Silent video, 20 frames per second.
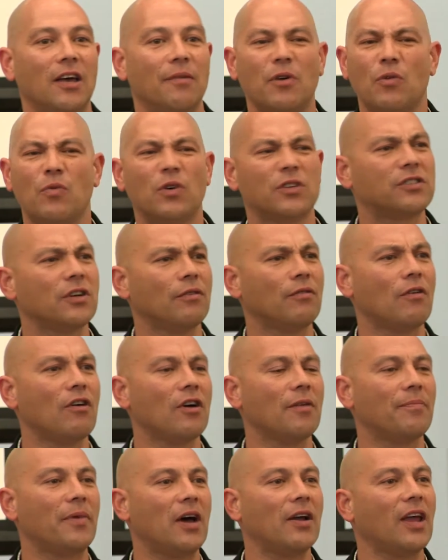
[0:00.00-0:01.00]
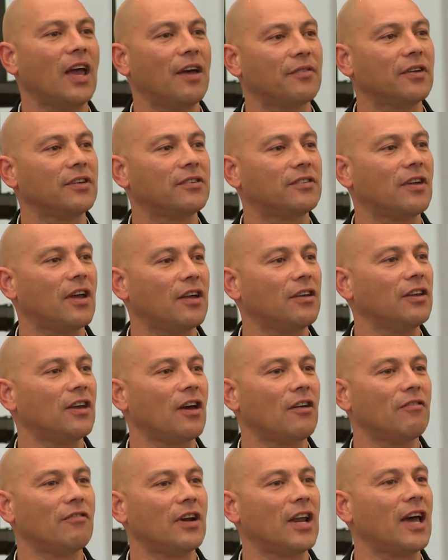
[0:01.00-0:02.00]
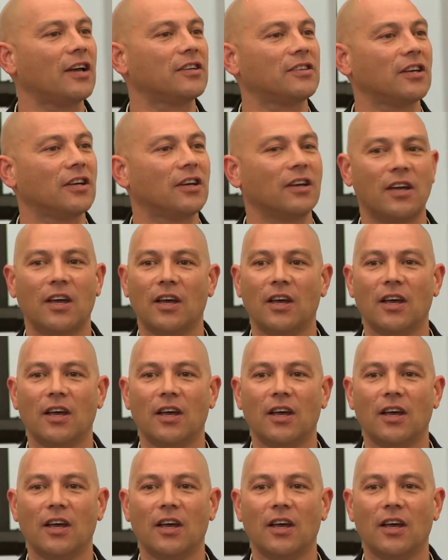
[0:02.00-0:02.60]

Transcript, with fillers: But what's so wrong about having, you know, relaxing?